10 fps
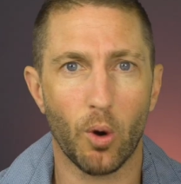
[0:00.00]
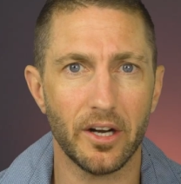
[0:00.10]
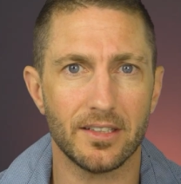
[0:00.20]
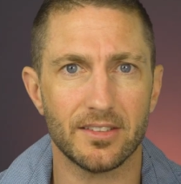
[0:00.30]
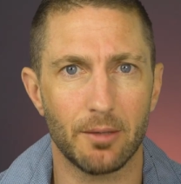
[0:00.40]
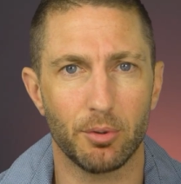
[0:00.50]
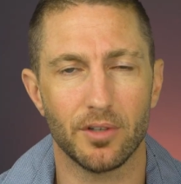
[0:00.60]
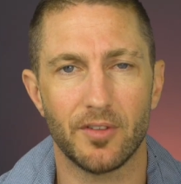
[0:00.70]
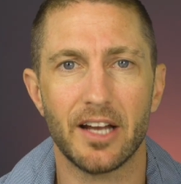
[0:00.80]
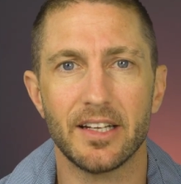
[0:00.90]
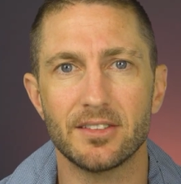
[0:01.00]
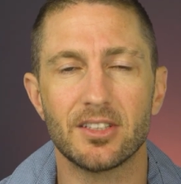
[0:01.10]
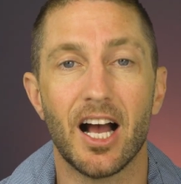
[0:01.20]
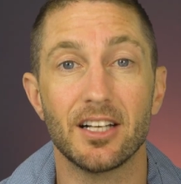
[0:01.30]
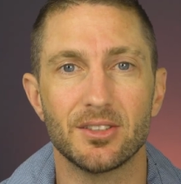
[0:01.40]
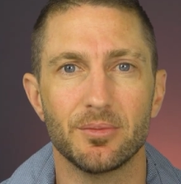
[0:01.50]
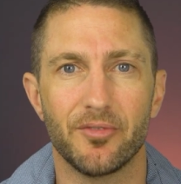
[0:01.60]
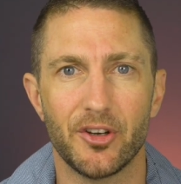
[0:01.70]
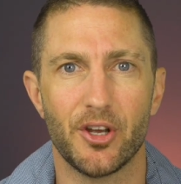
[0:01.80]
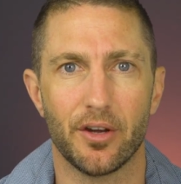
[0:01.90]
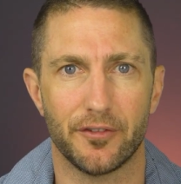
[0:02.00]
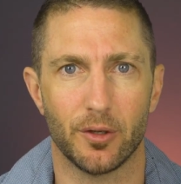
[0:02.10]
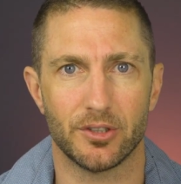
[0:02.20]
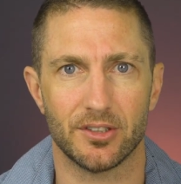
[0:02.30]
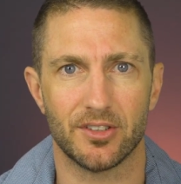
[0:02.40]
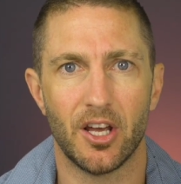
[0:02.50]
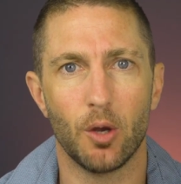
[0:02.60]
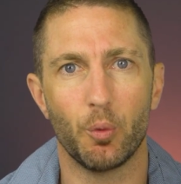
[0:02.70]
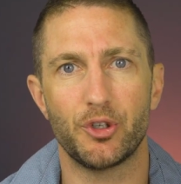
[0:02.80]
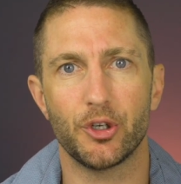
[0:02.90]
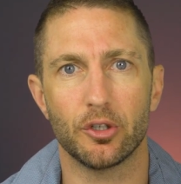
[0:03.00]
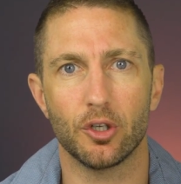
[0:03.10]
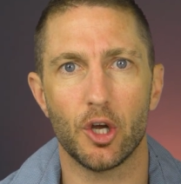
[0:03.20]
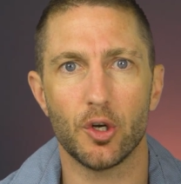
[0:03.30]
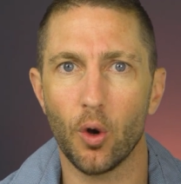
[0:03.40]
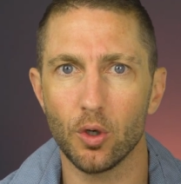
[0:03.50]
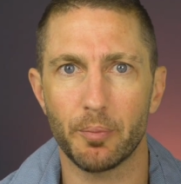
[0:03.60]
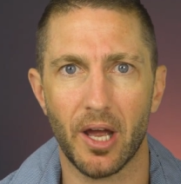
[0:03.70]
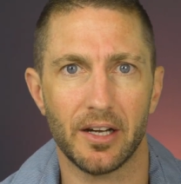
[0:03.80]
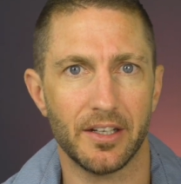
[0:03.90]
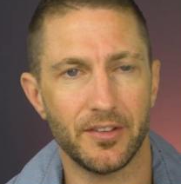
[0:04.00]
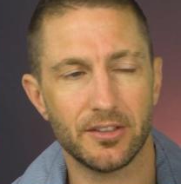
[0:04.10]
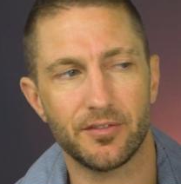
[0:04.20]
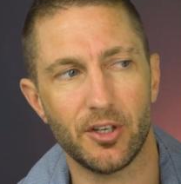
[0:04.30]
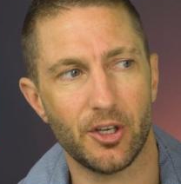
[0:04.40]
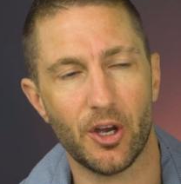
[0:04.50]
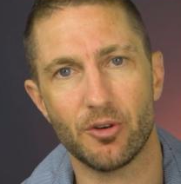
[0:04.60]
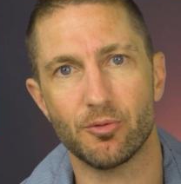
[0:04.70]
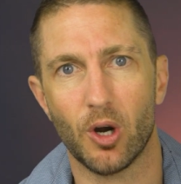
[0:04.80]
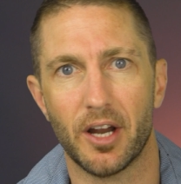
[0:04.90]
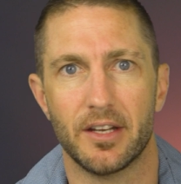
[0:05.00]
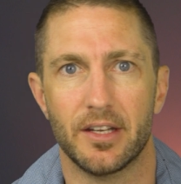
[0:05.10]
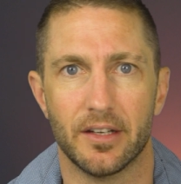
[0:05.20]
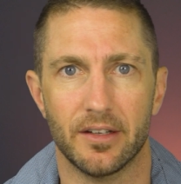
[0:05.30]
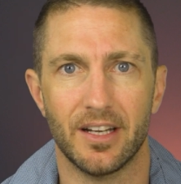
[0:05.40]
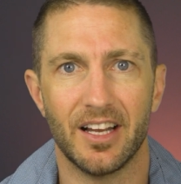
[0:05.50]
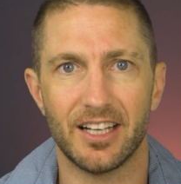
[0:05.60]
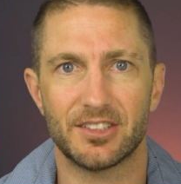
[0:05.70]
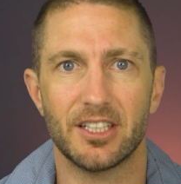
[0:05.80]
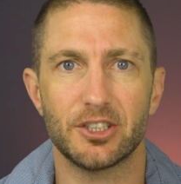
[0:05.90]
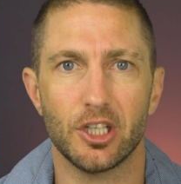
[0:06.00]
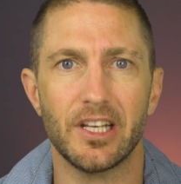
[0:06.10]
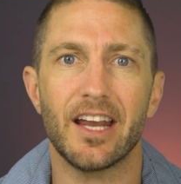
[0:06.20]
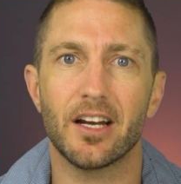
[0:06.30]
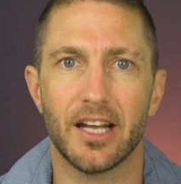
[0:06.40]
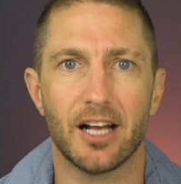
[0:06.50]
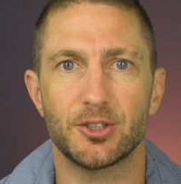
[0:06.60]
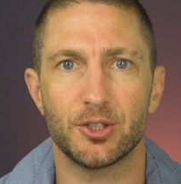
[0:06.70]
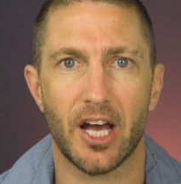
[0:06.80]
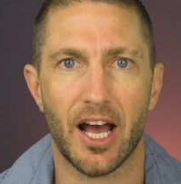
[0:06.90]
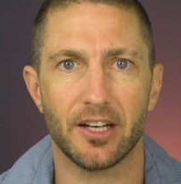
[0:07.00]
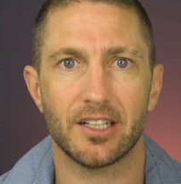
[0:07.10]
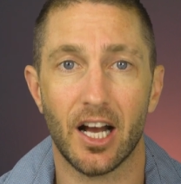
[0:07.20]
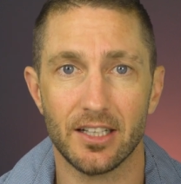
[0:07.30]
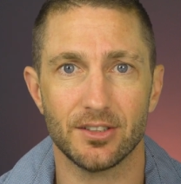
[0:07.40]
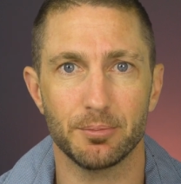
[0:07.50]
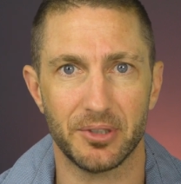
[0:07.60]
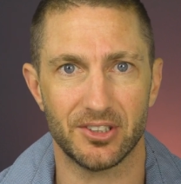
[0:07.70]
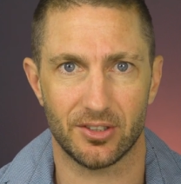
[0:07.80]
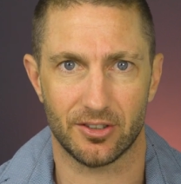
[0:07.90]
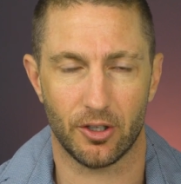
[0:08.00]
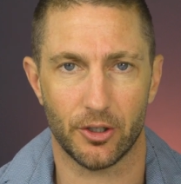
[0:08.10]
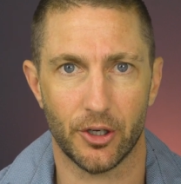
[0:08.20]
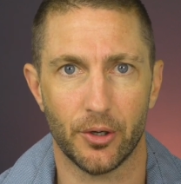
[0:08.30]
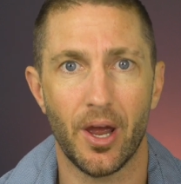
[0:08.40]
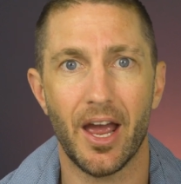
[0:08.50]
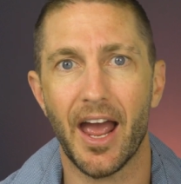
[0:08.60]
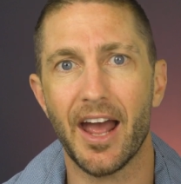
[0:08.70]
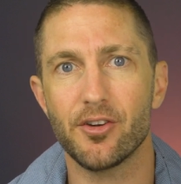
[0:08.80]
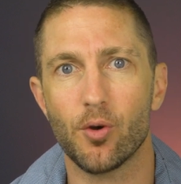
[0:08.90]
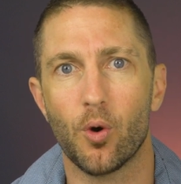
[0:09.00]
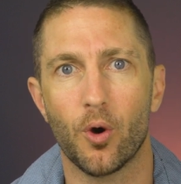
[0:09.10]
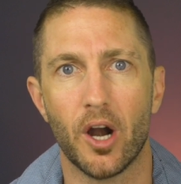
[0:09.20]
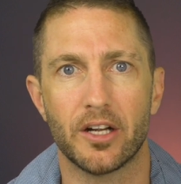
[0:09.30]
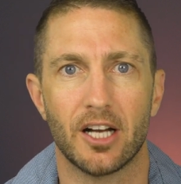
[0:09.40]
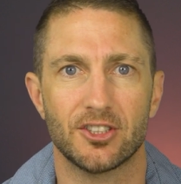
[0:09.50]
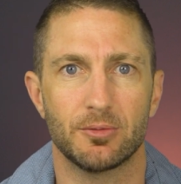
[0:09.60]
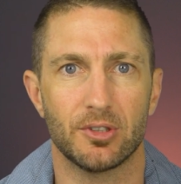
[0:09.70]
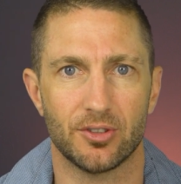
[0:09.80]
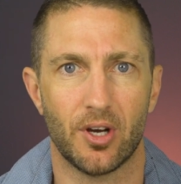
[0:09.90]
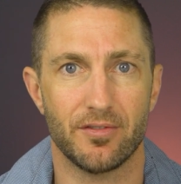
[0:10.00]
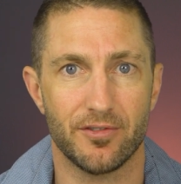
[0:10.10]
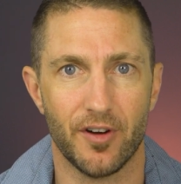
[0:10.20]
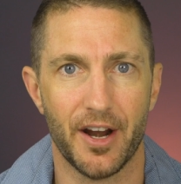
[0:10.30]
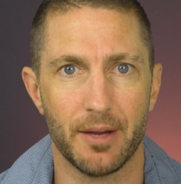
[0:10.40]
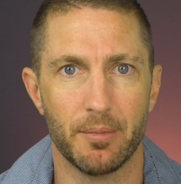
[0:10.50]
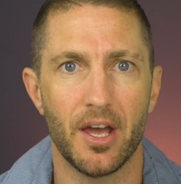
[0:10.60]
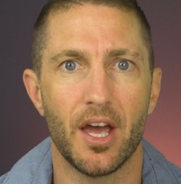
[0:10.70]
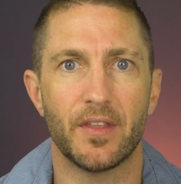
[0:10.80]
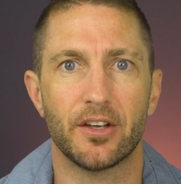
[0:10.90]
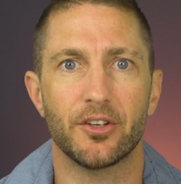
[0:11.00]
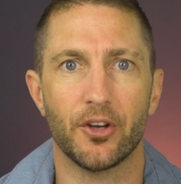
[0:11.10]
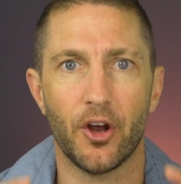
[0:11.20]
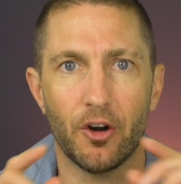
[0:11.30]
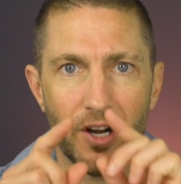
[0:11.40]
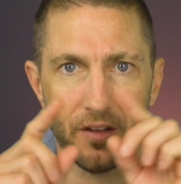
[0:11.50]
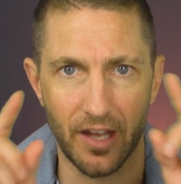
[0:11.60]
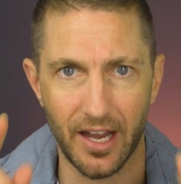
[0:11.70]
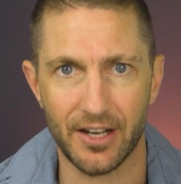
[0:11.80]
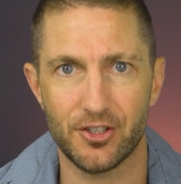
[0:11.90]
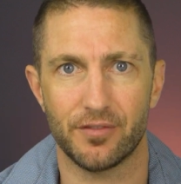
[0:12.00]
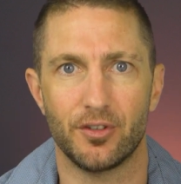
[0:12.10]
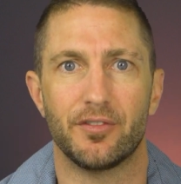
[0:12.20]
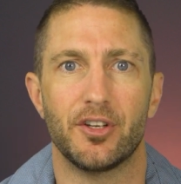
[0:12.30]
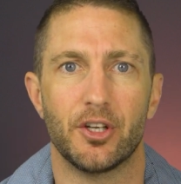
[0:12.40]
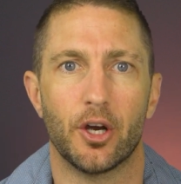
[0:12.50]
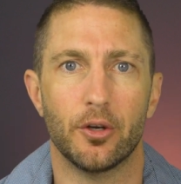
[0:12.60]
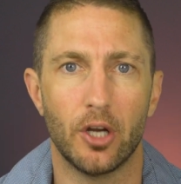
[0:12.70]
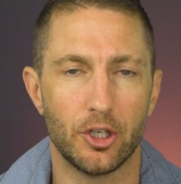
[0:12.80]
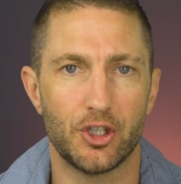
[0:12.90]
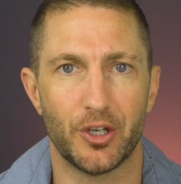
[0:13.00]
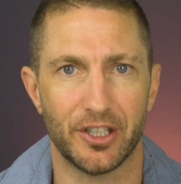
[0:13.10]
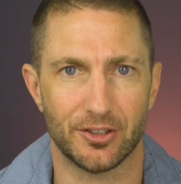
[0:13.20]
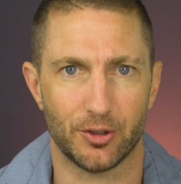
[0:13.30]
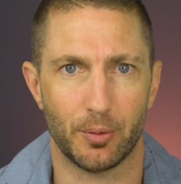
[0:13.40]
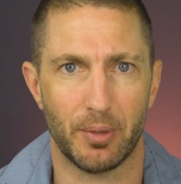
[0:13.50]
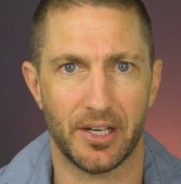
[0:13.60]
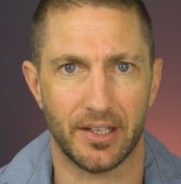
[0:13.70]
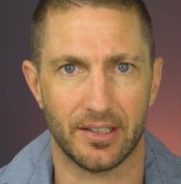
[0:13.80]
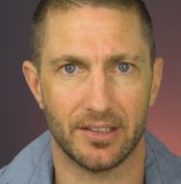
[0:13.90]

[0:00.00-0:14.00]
One example of that is custom video filters, which you can learn all about in this video right here. Essentially, it allows you to add a custom business logo and or a custom designed frame that can go around the edge of your video during a Zoom meeting.